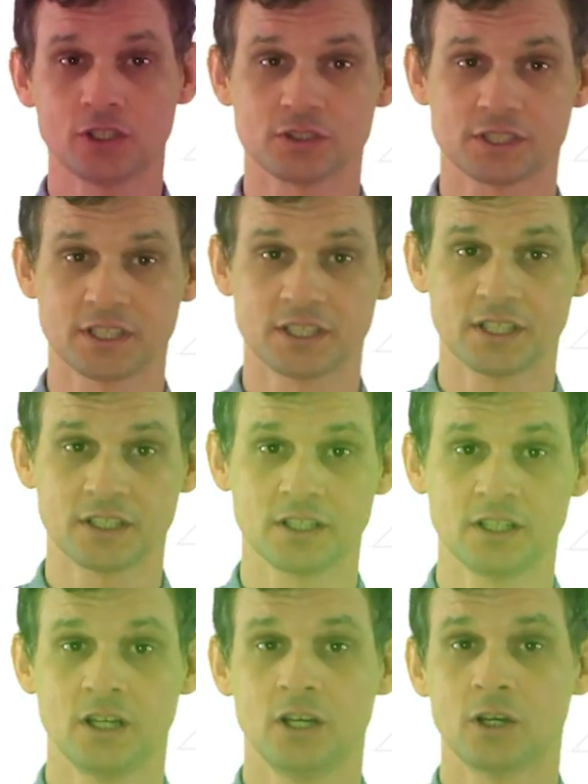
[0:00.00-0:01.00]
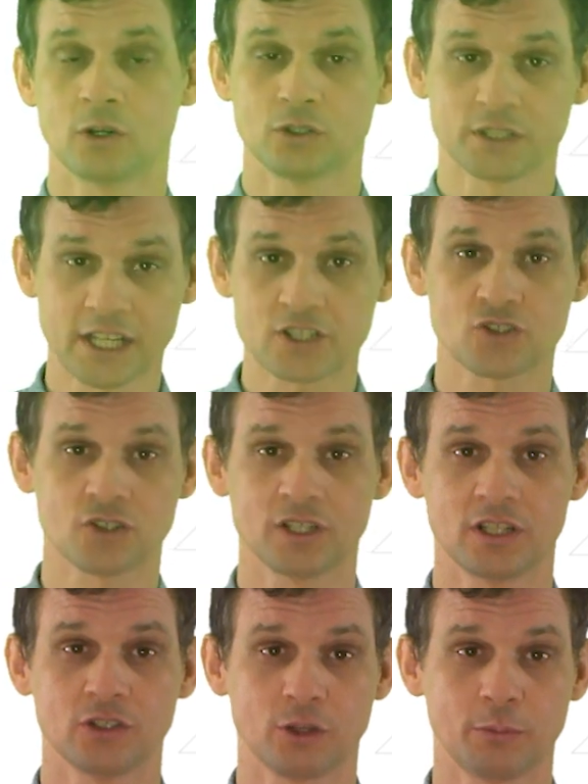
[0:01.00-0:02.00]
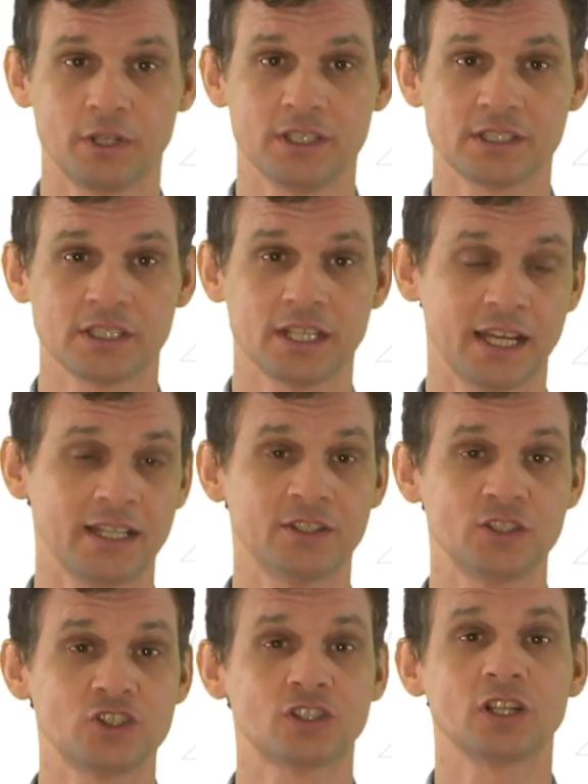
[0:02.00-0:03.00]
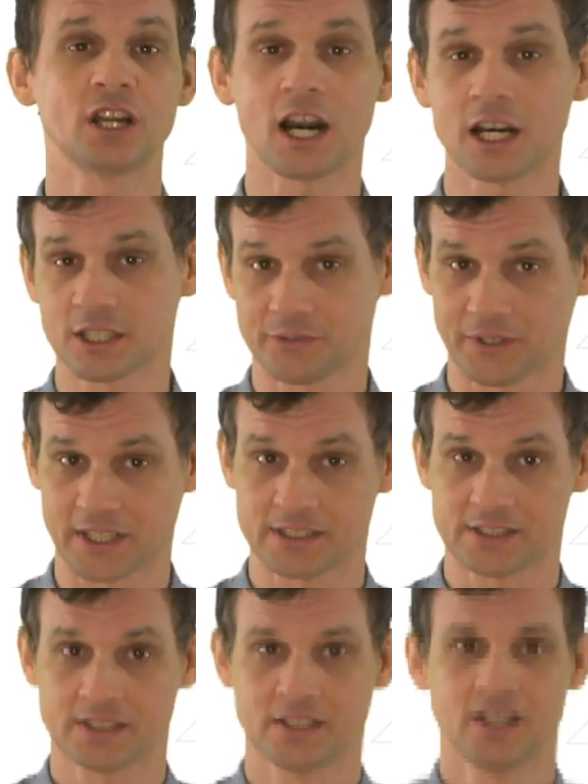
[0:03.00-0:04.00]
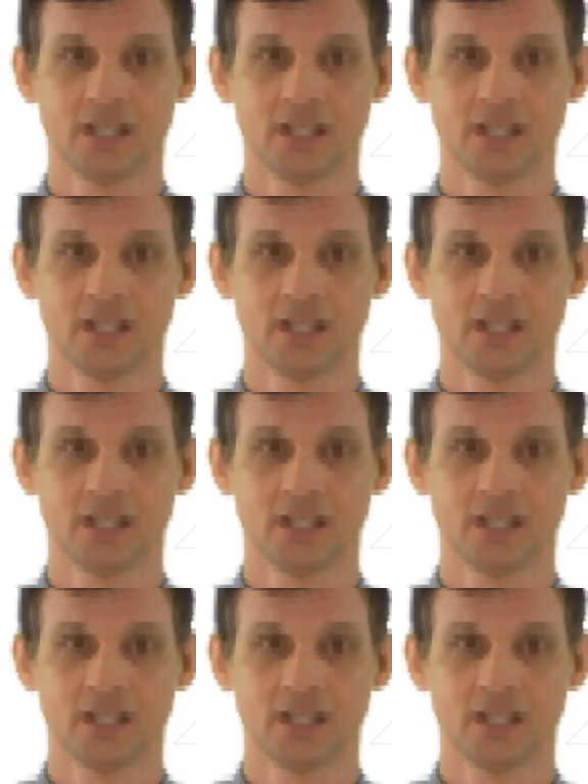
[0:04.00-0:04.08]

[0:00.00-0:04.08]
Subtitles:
audio syncing, contextual anomalies, and digital artifacts.